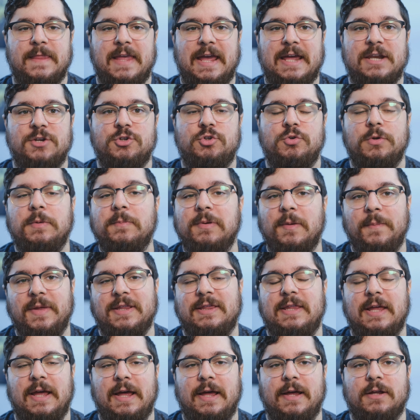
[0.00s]
And to implement
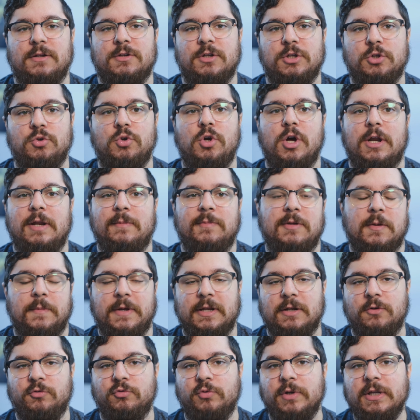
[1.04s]
that, you got to
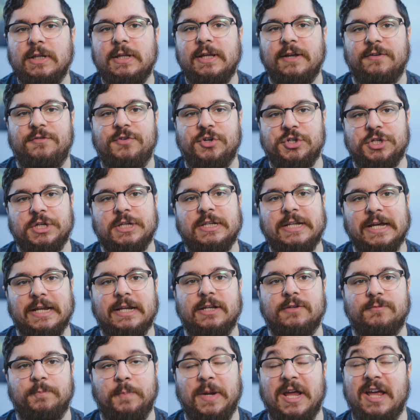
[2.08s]
implement a really efficient
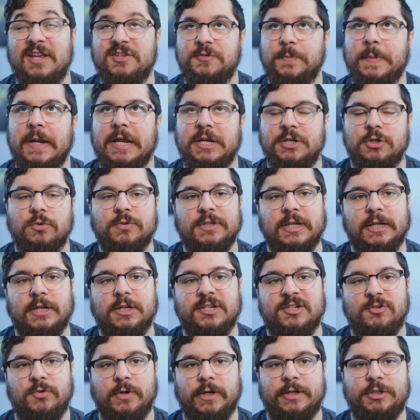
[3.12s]
spatial data
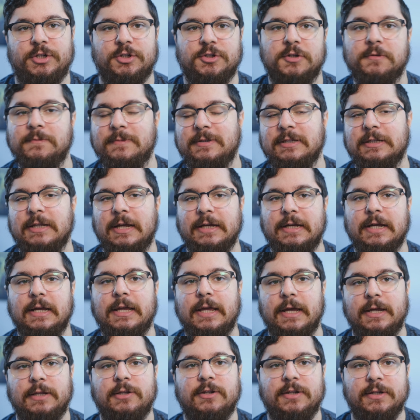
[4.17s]
structure, something like a
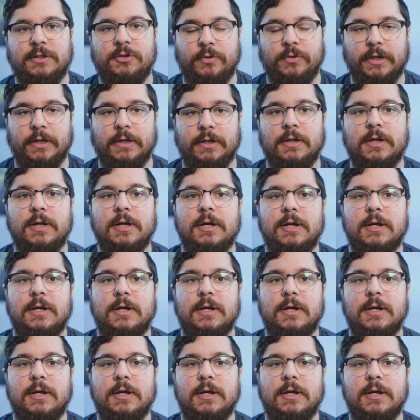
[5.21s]
KD tree.